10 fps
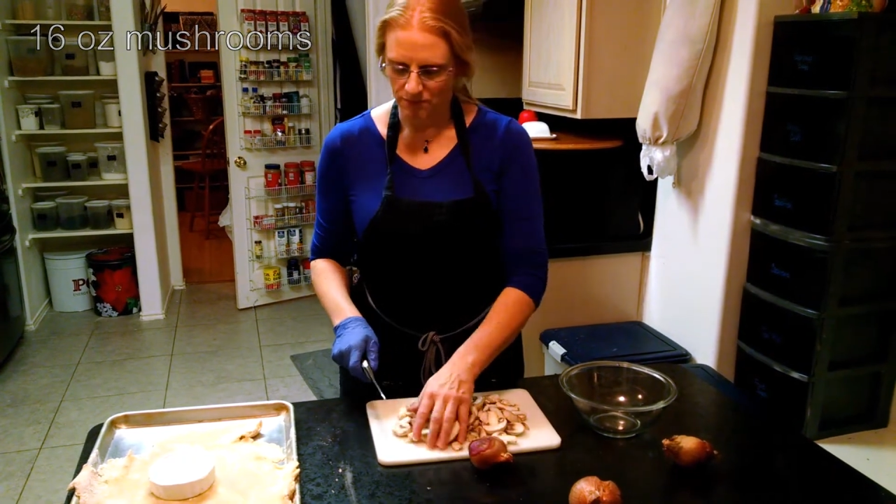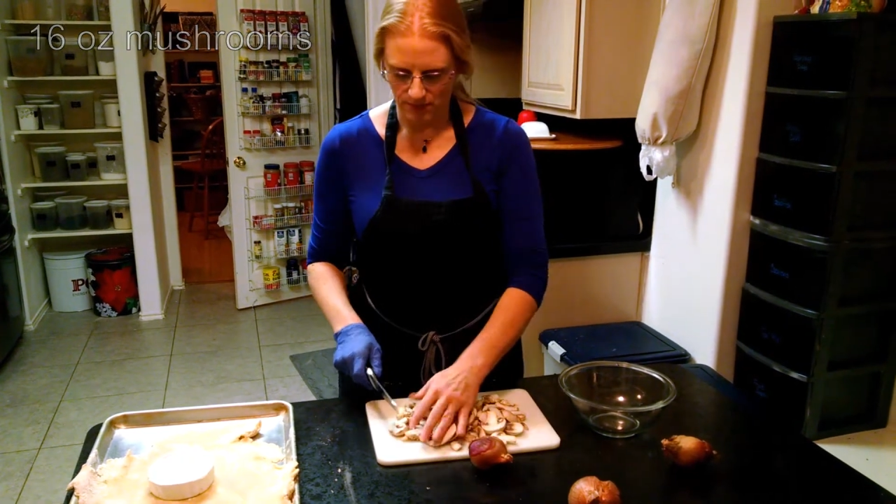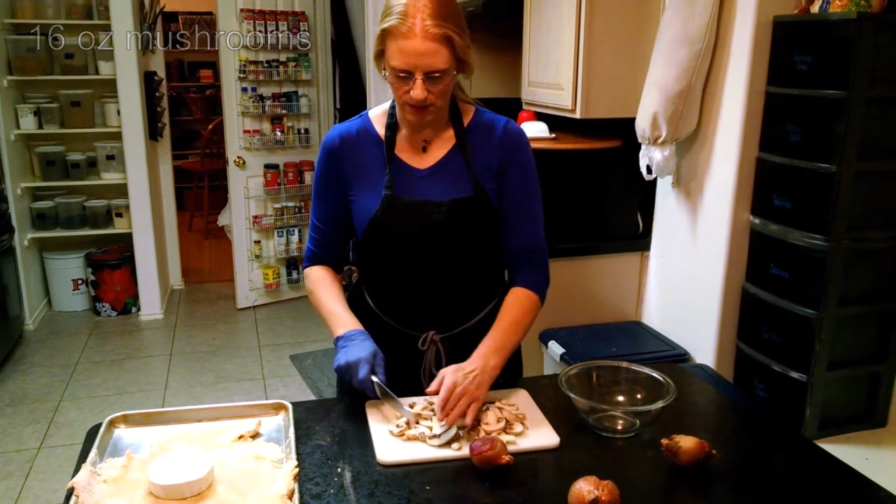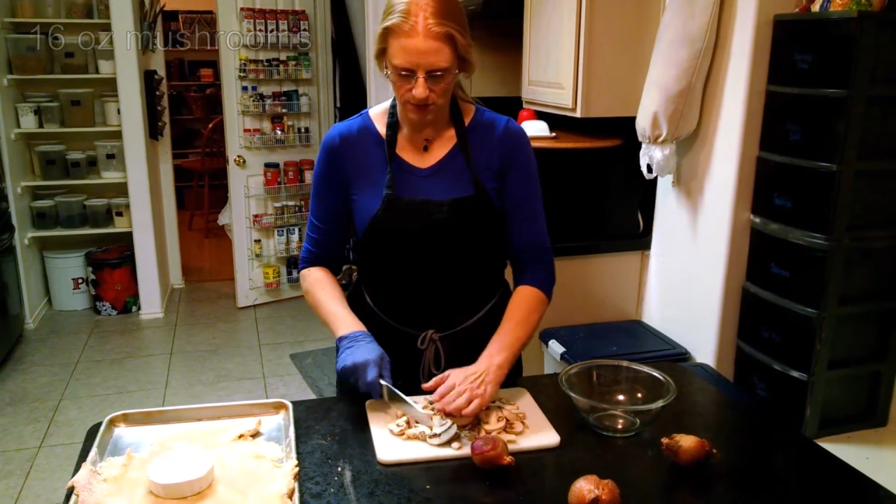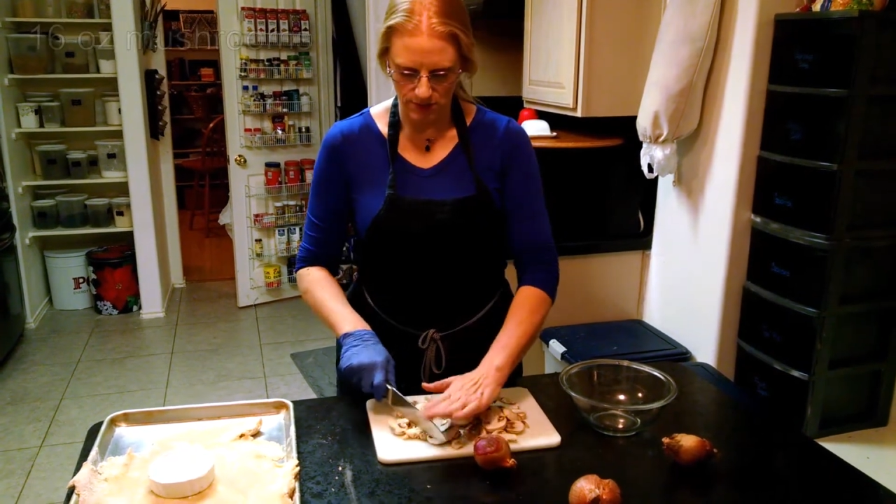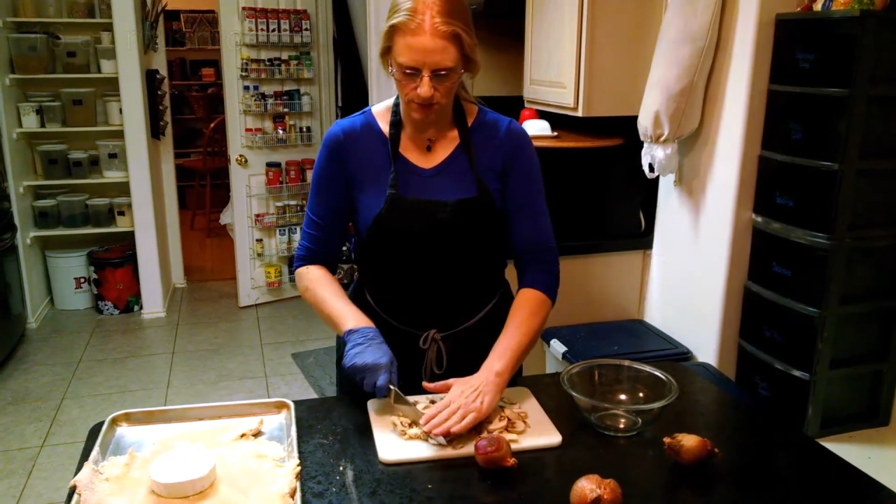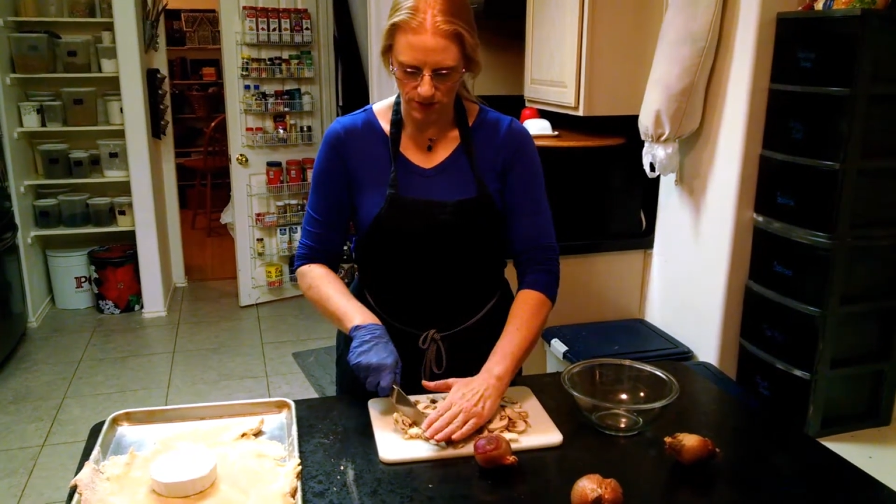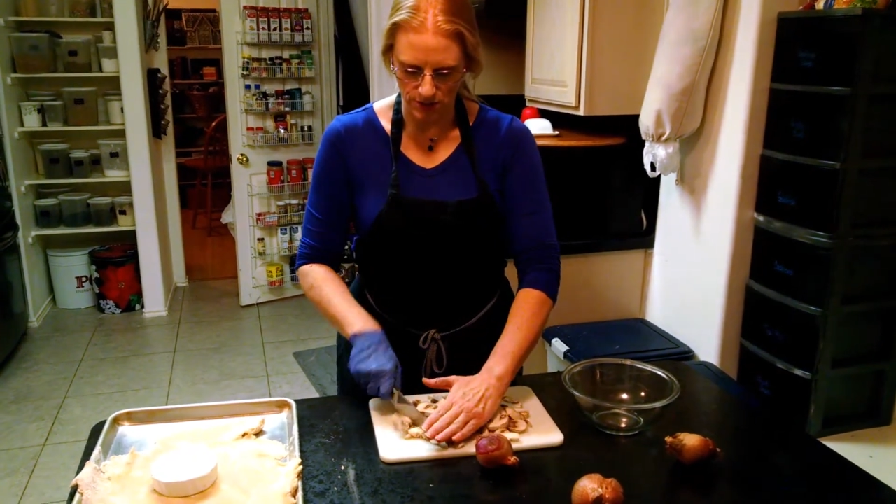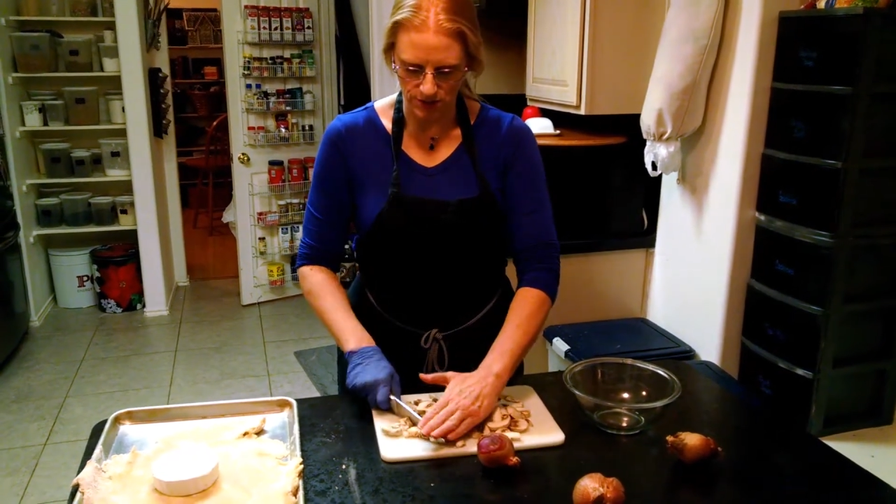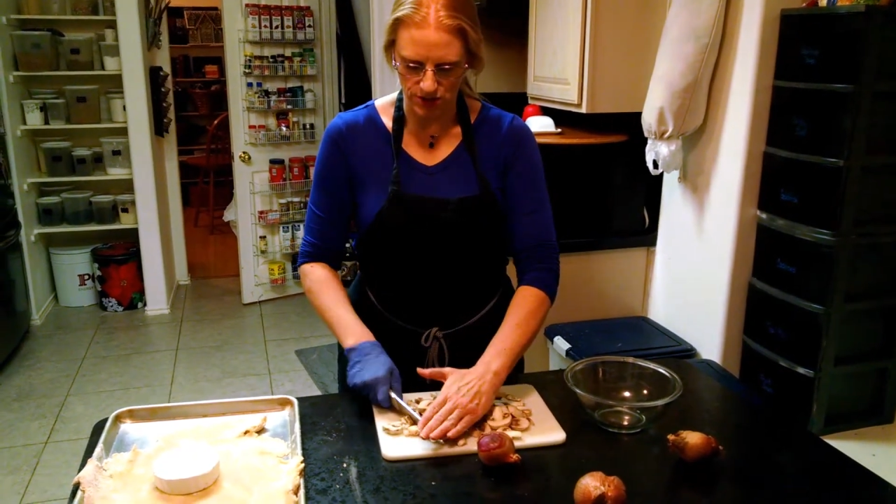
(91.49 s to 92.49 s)
because we don't want
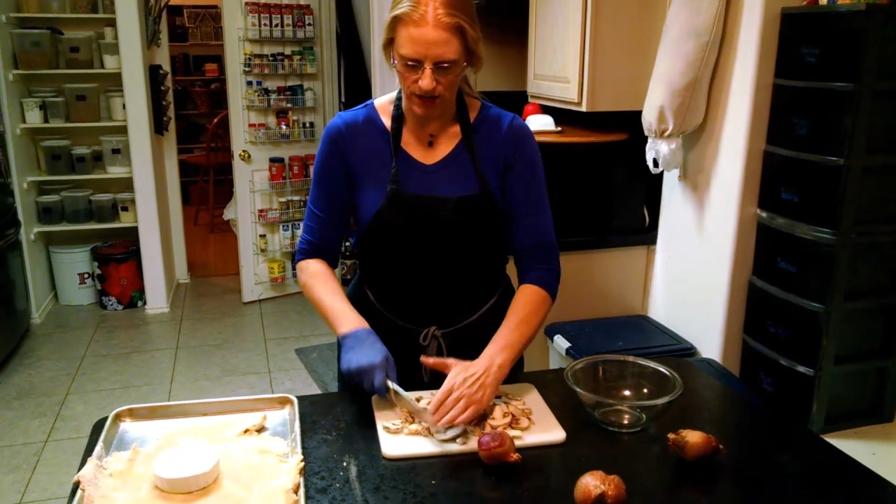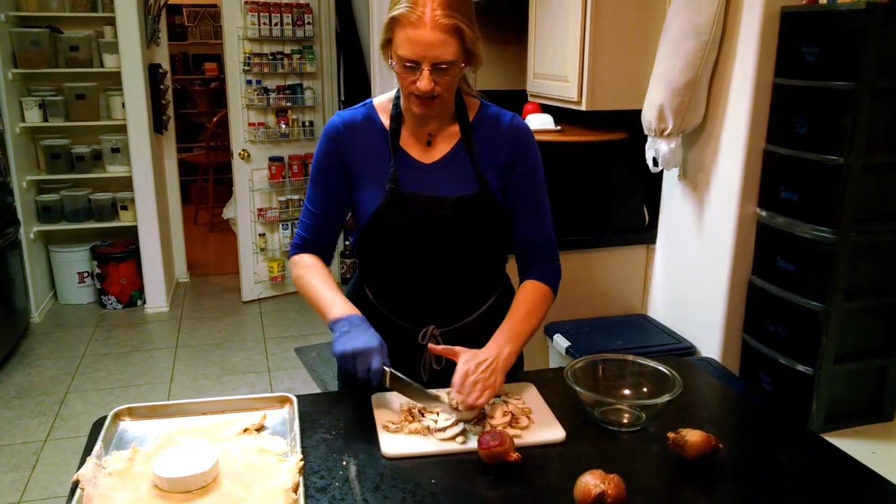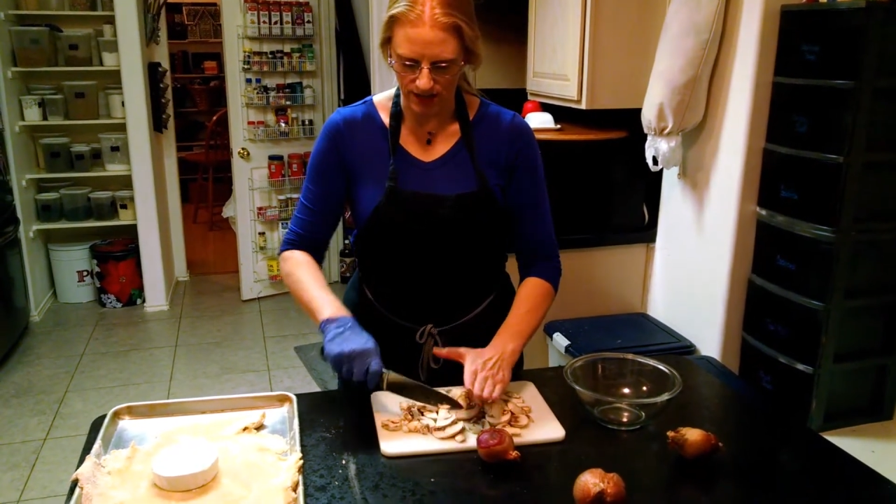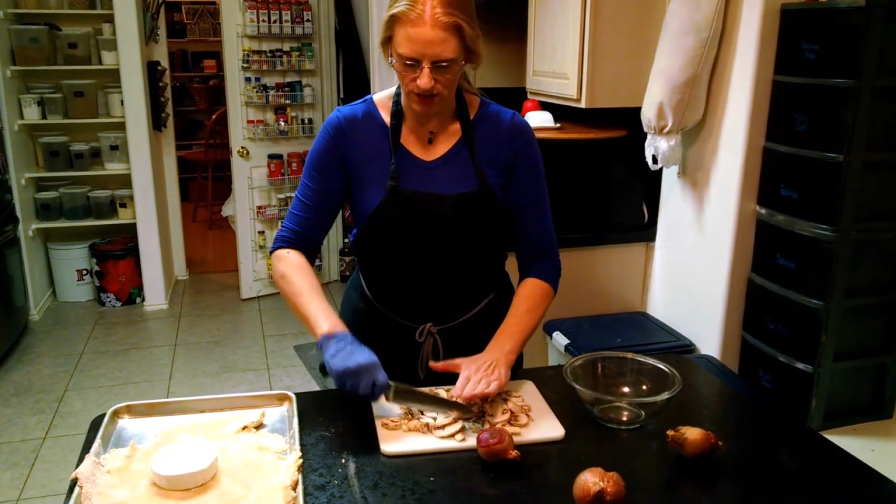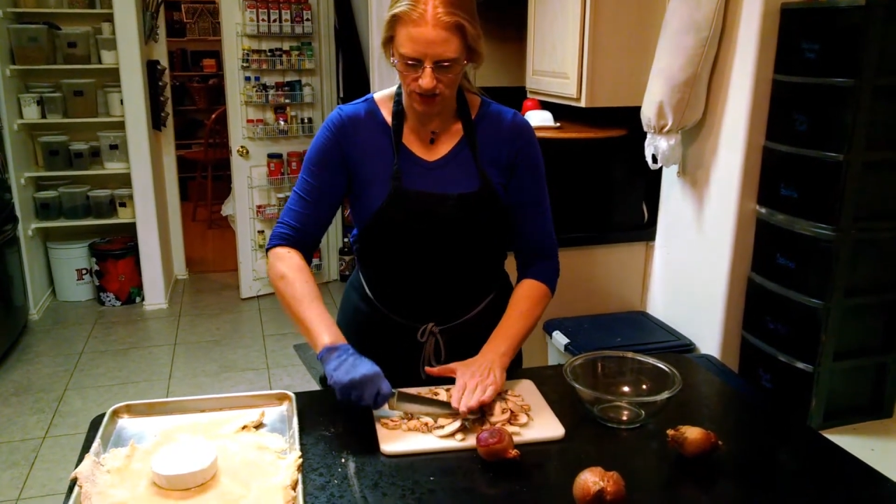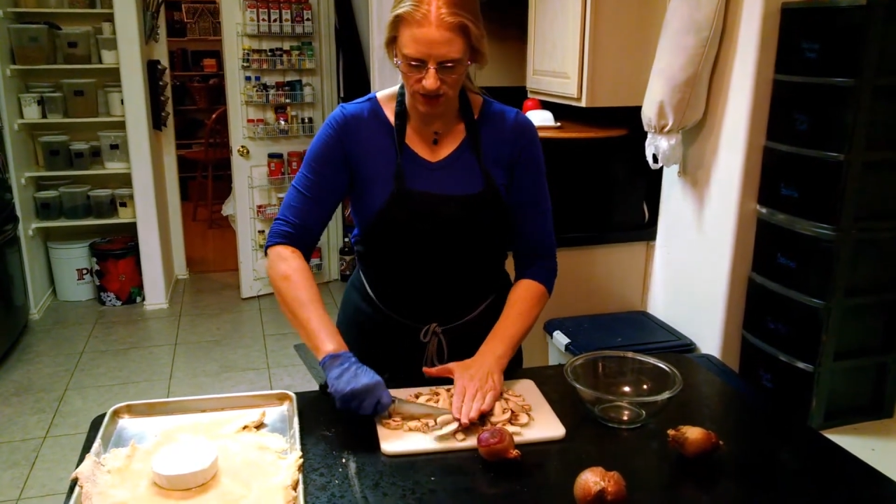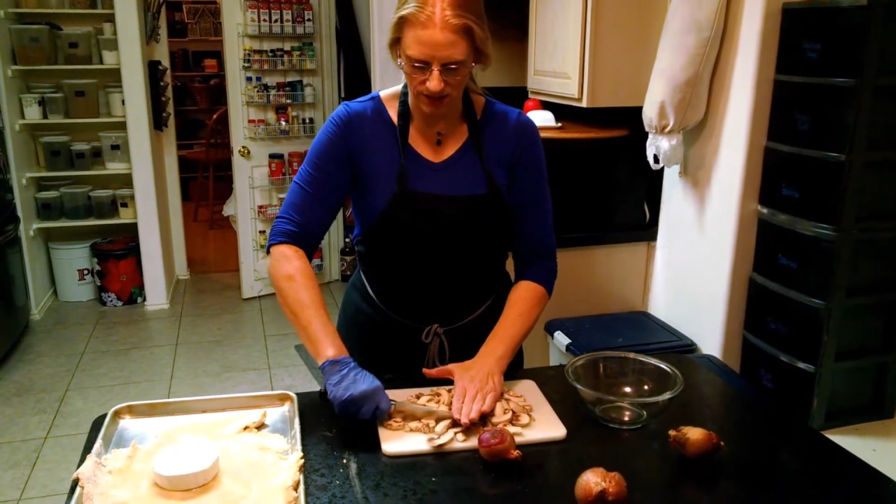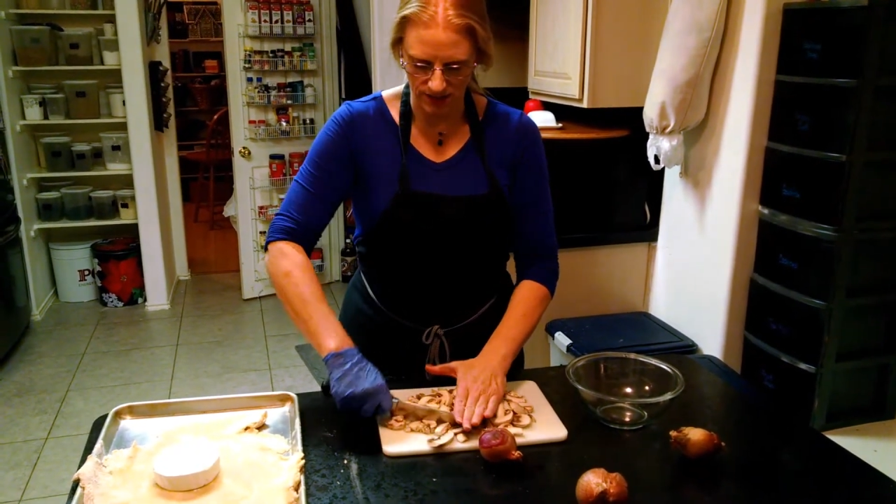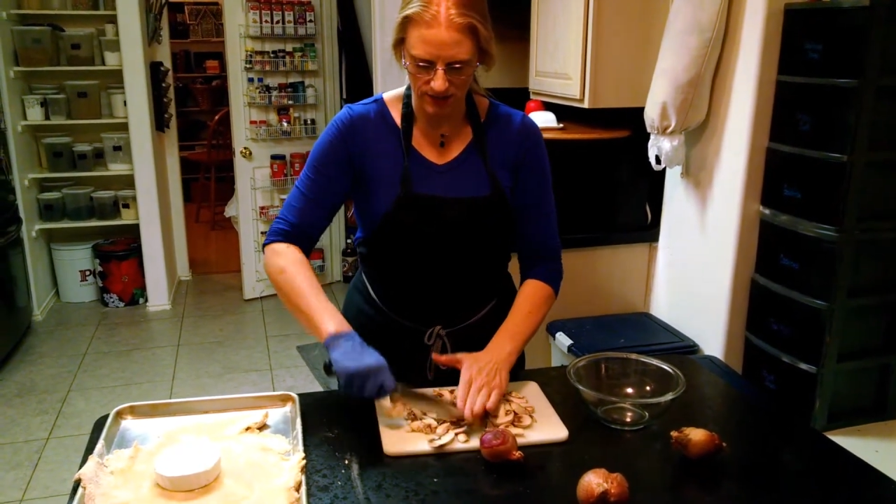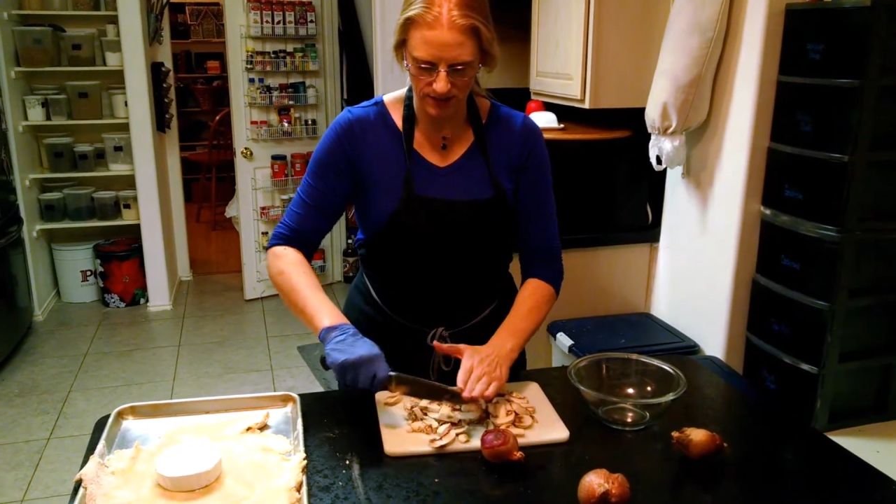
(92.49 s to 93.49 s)
those giant
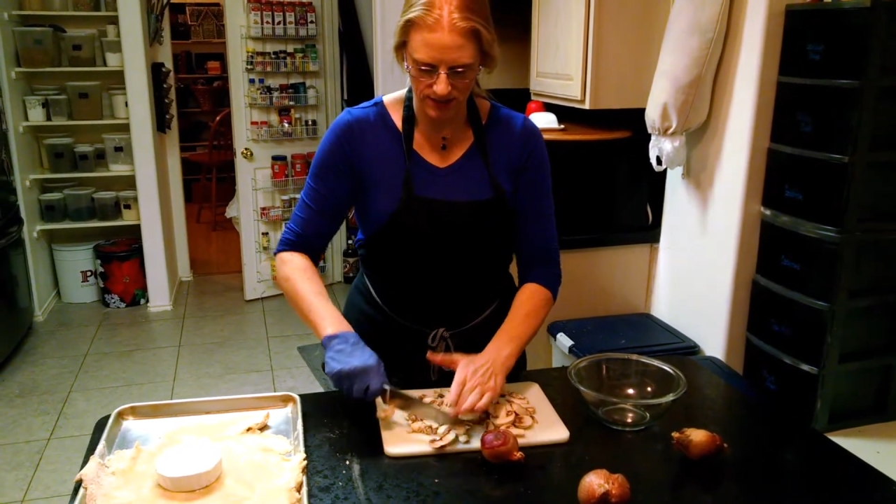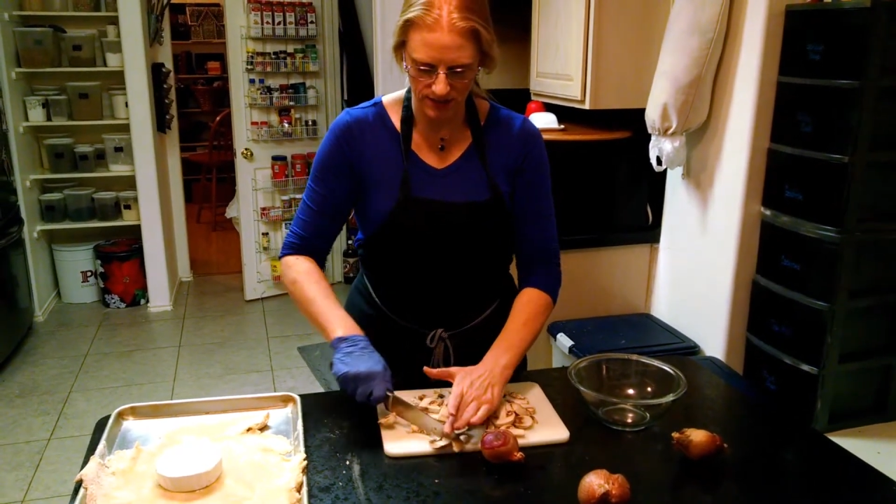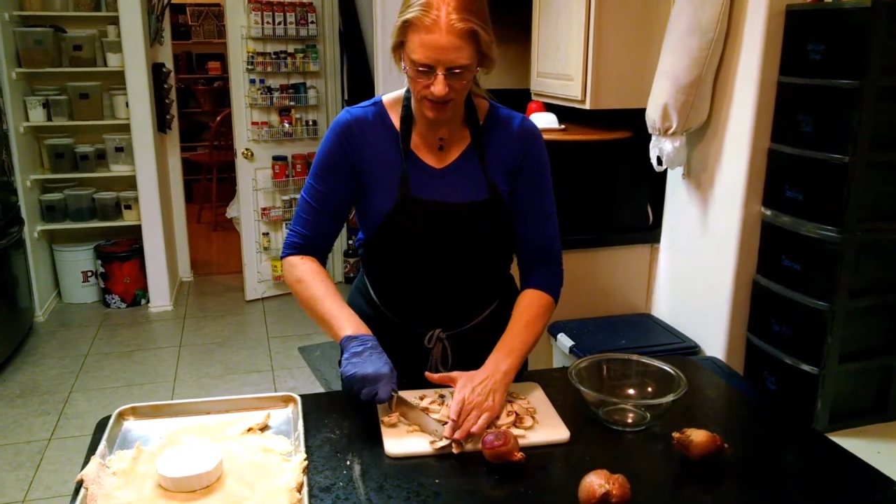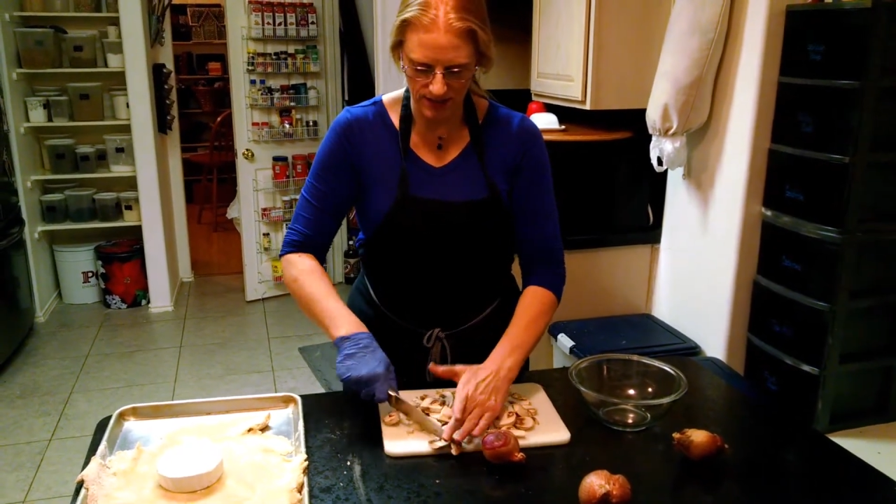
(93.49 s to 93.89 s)
chunks